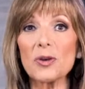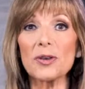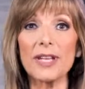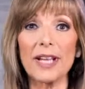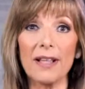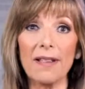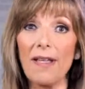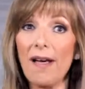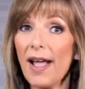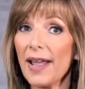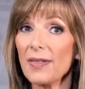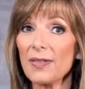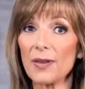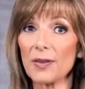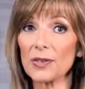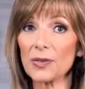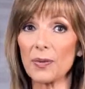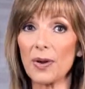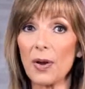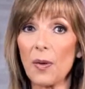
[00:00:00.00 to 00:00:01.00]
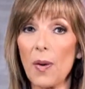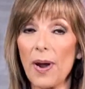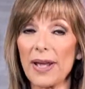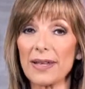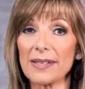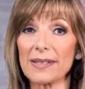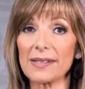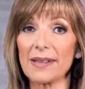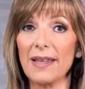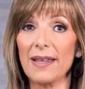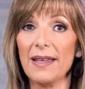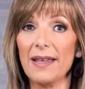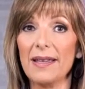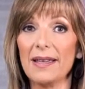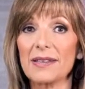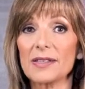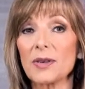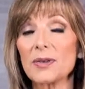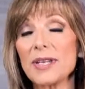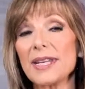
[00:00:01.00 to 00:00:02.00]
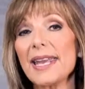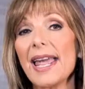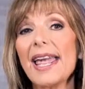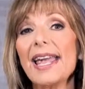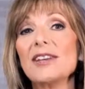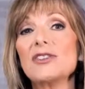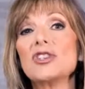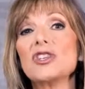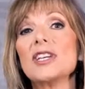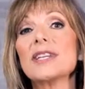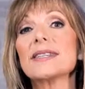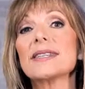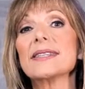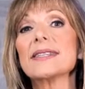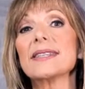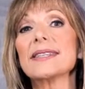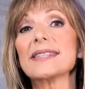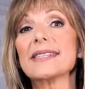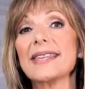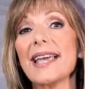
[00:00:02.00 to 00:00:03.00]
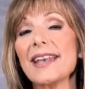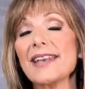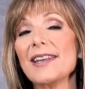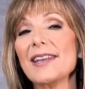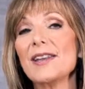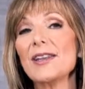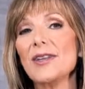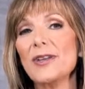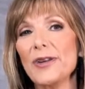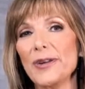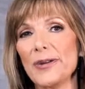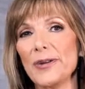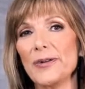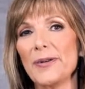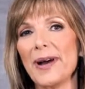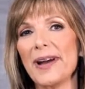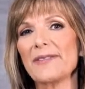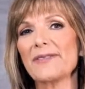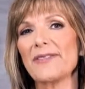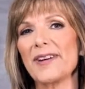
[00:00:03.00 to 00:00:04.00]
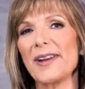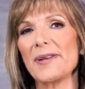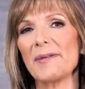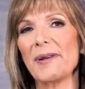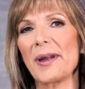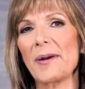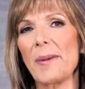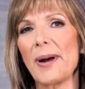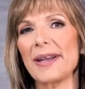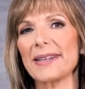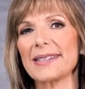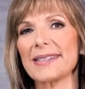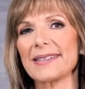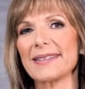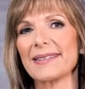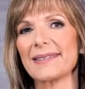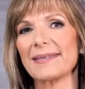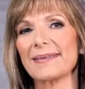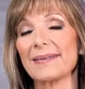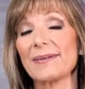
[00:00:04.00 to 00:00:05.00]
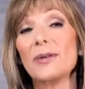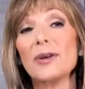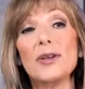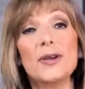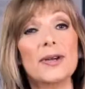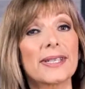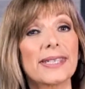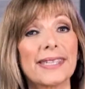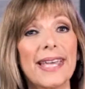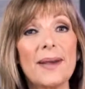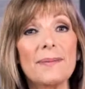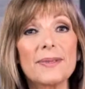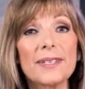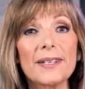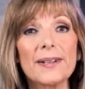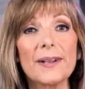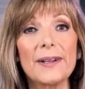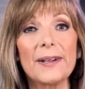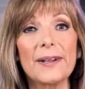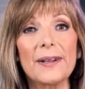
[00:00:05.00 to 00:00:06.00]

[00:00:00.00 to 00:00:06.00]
or decline those requests. So today, Jesus is sending you a friend request. Will you accept?